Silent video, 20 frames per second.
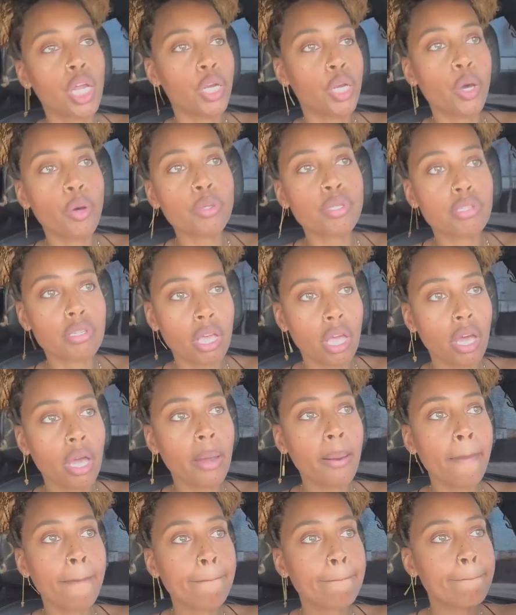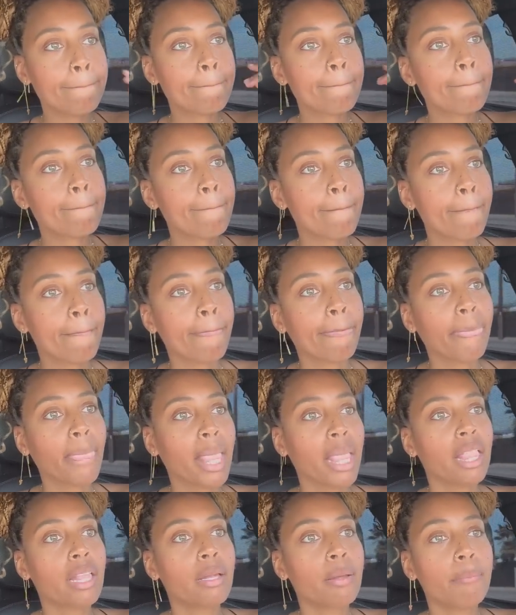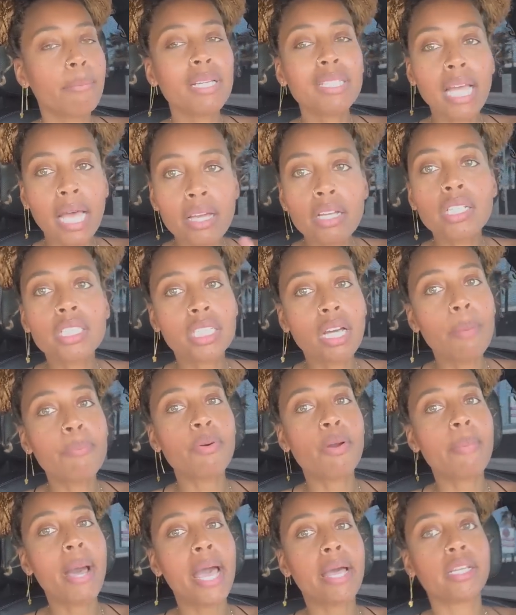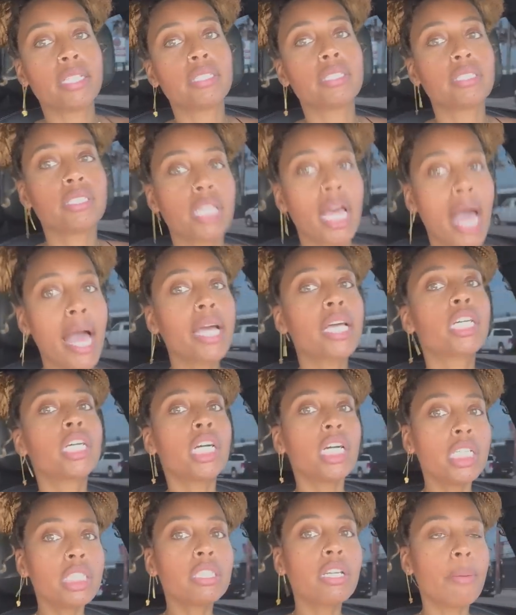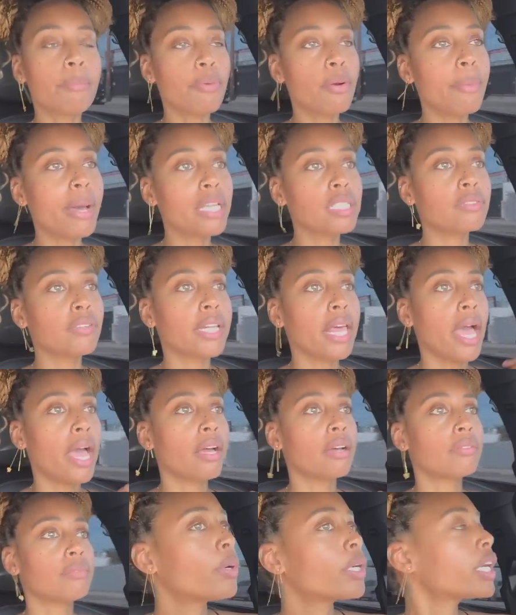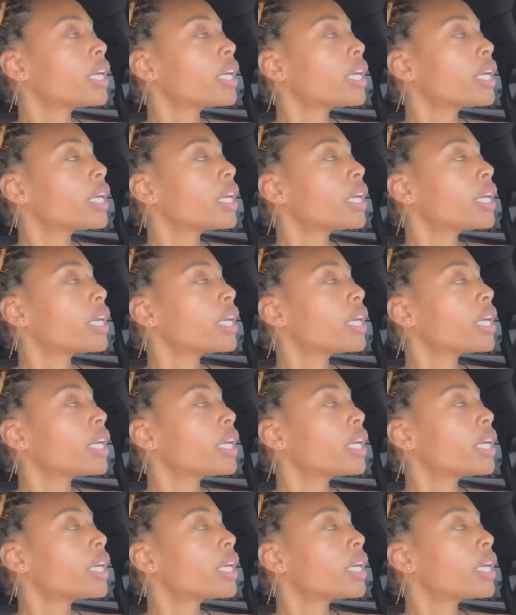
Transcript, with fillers: no sir but i could compromise i could compromise for that i'm